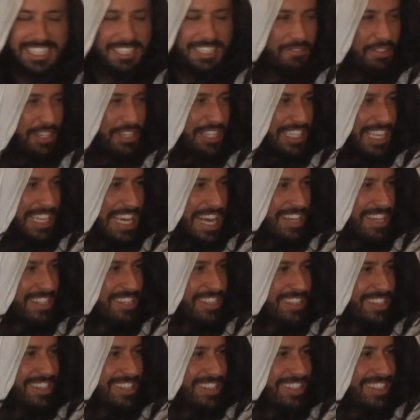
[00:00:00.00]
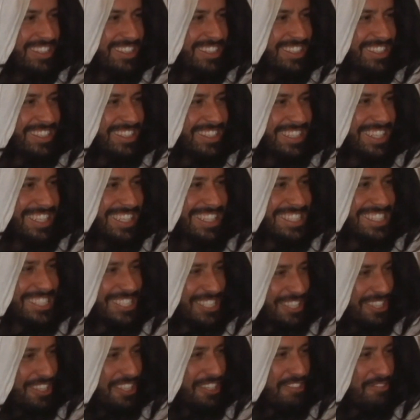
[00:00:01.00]
eat of it again
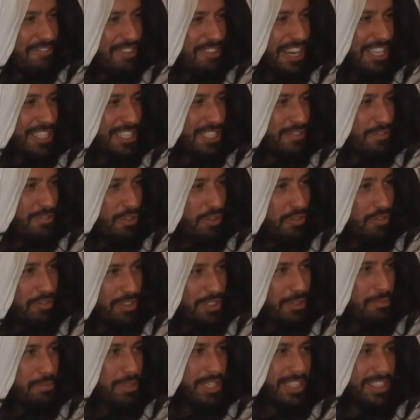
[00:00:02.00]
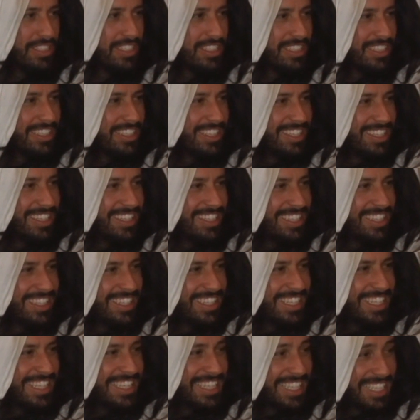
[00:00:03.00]
until it finds fulfillment
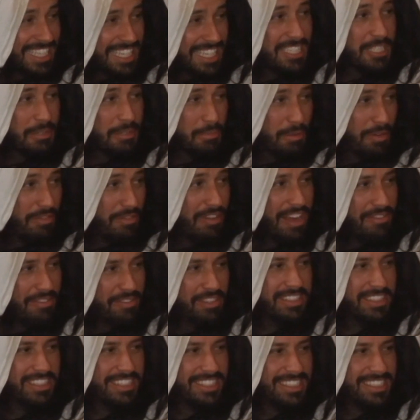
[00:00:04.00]
in the kingdom of heaven.